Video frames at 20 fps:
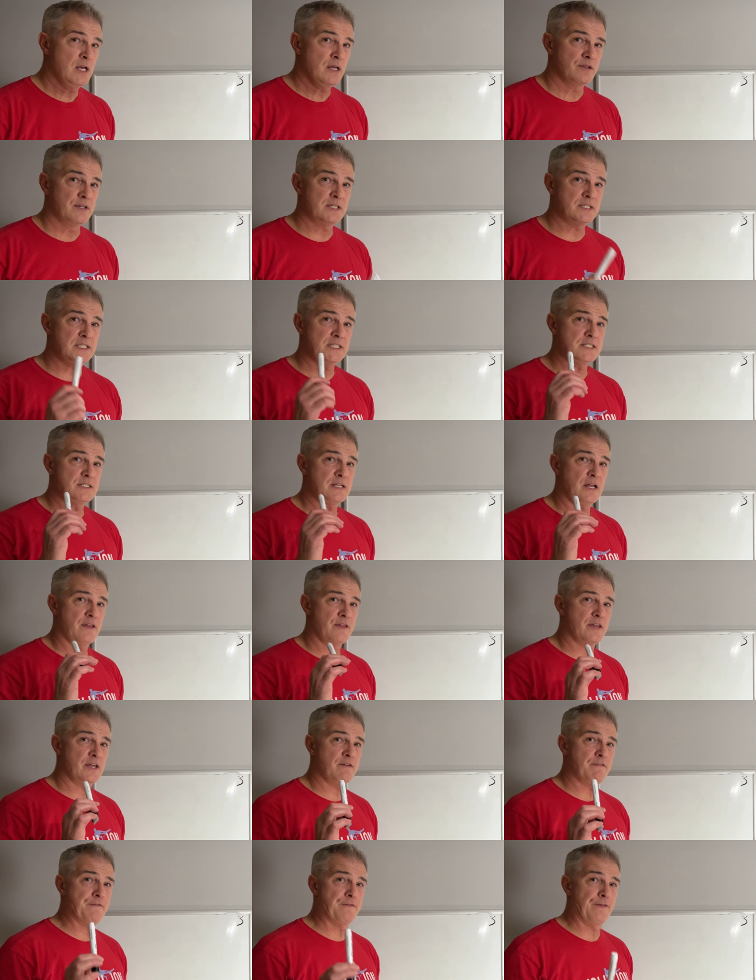This is
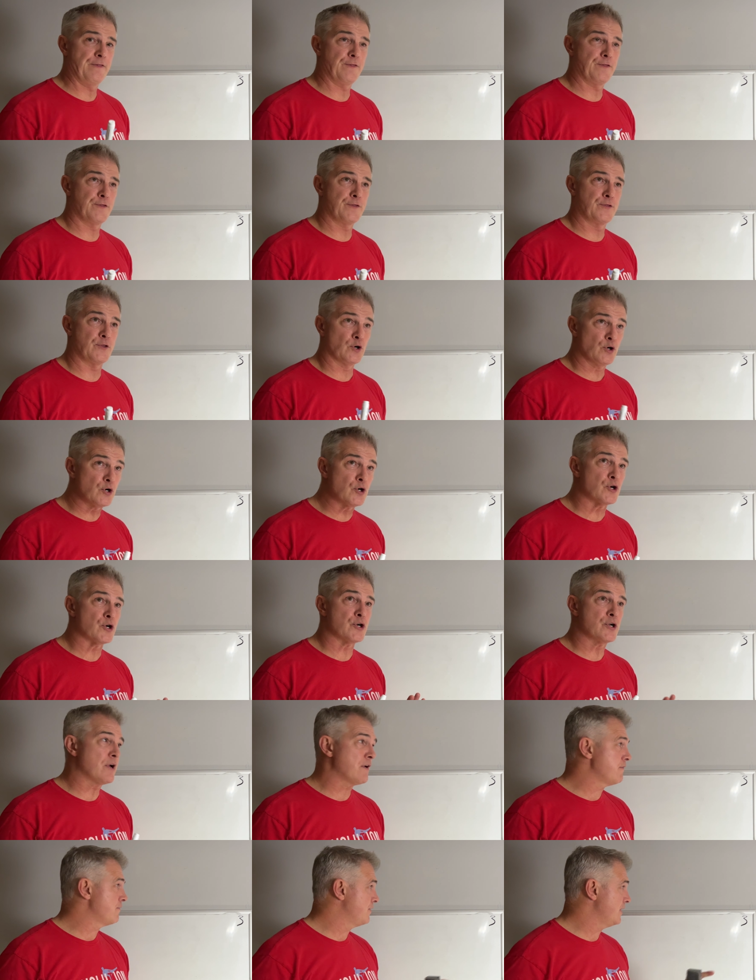the
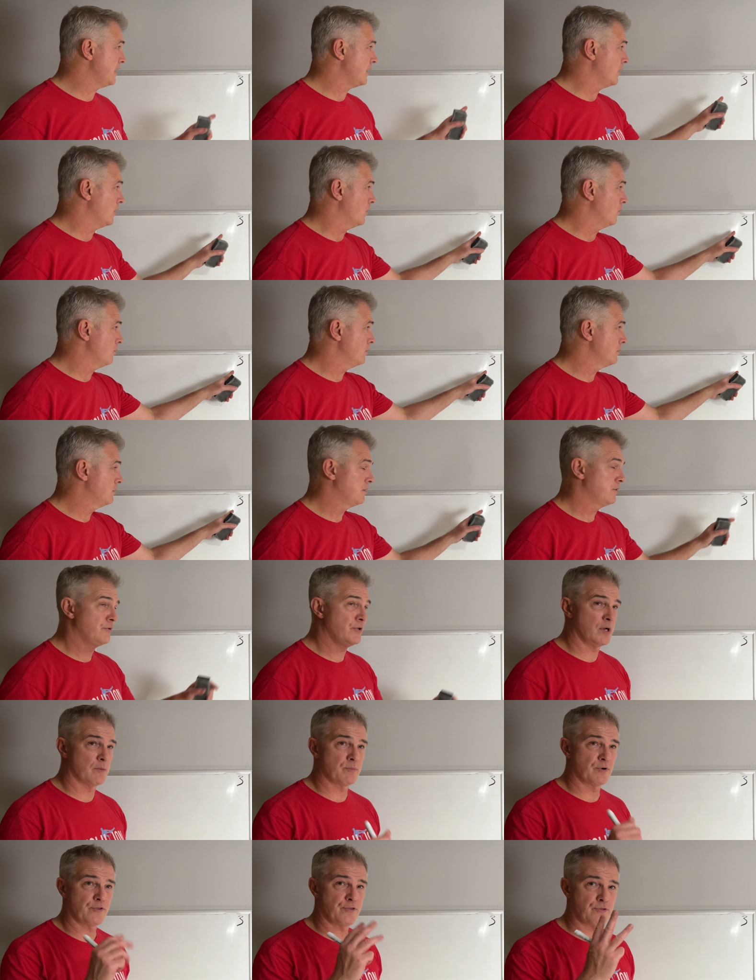third video,
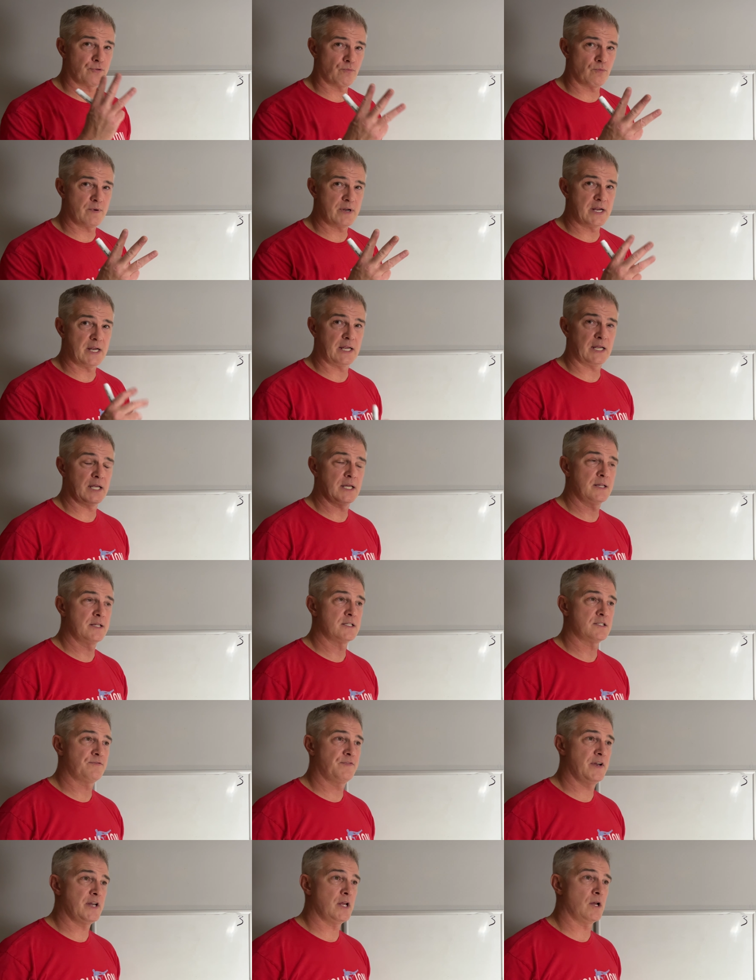number 3 in
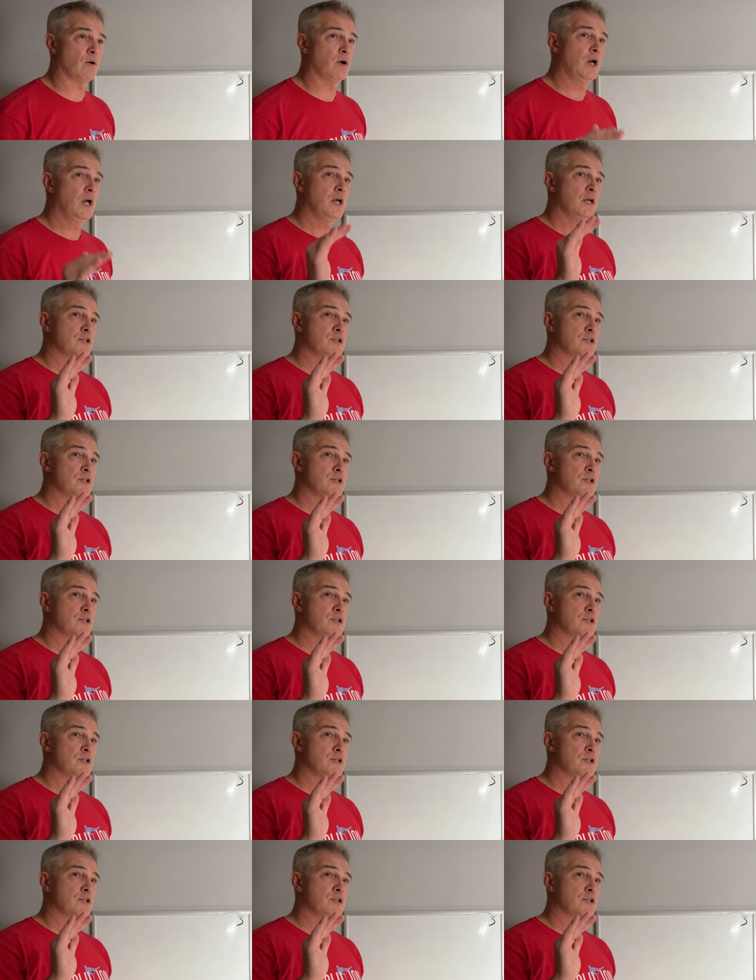this video.